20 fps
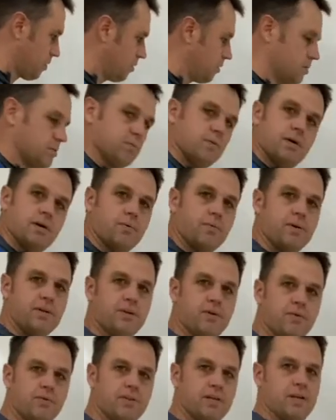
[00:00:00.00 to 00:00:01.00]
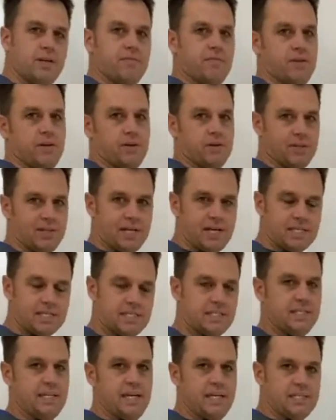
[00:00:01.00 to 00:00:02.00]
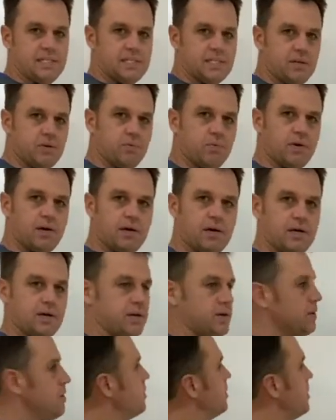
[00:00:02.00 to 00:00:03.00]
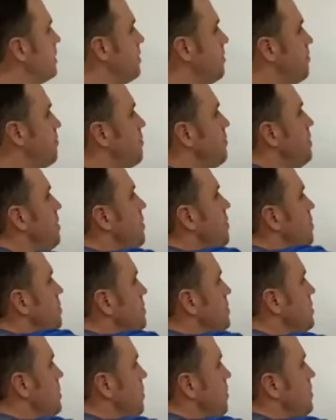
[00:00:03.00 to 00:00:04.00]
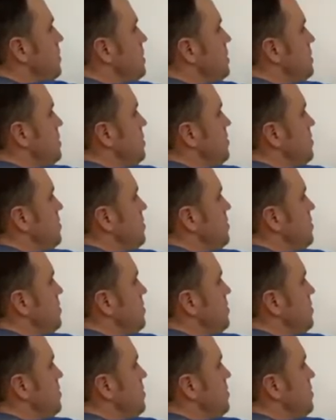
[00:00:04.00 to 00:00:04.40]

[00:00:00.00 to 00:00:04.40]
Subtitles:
Well, we know that if they are less dense than water, they float. So we'll just